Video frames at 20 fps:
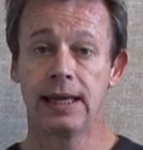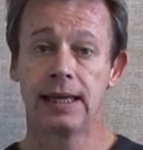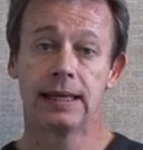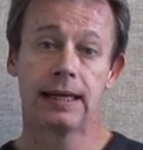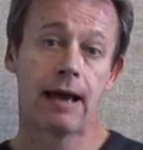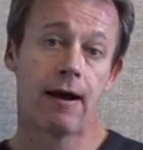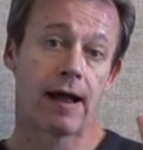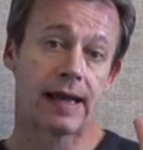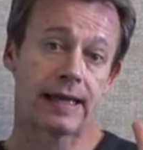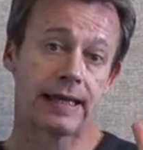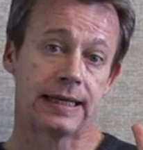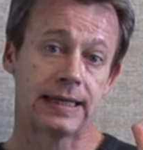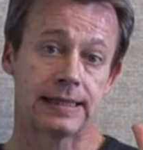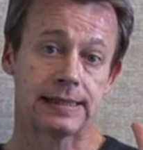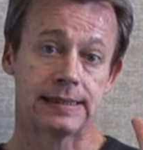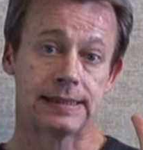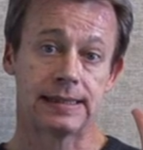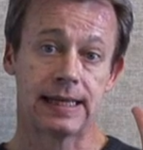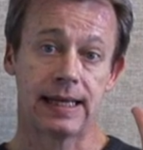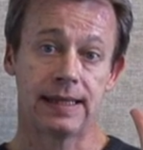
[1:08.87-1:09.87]
Now I can
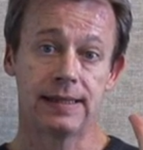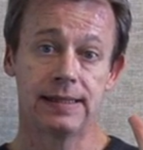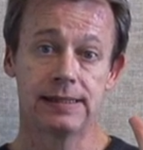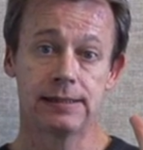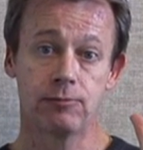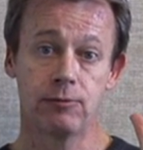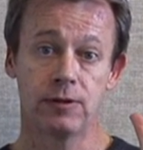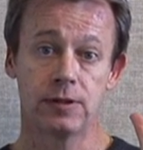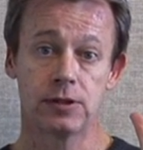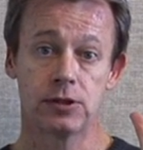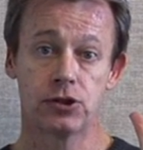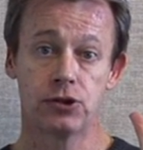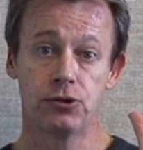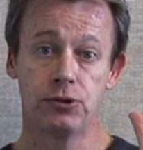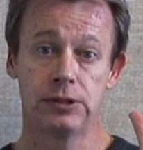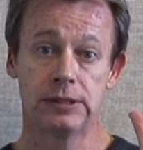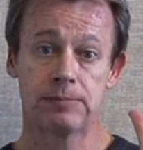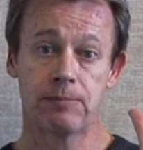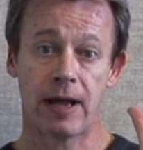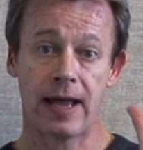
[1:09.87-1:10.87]
extend this with the
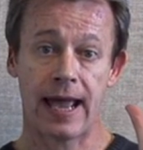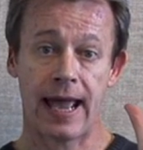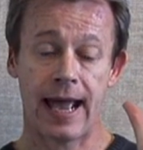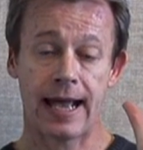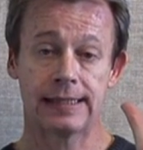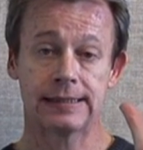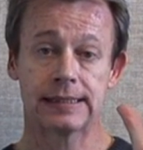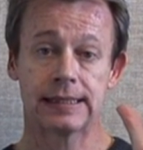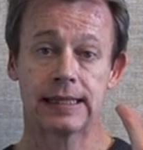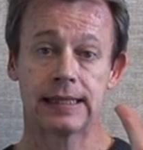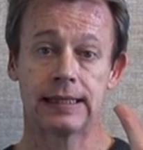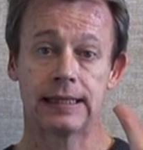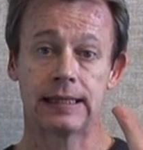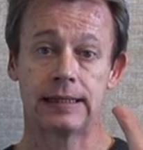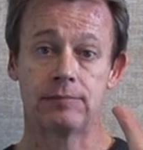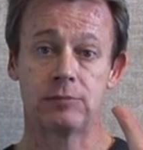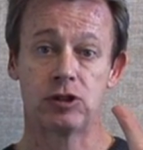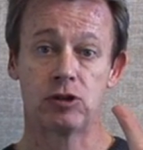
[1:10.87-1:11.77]
students by asking them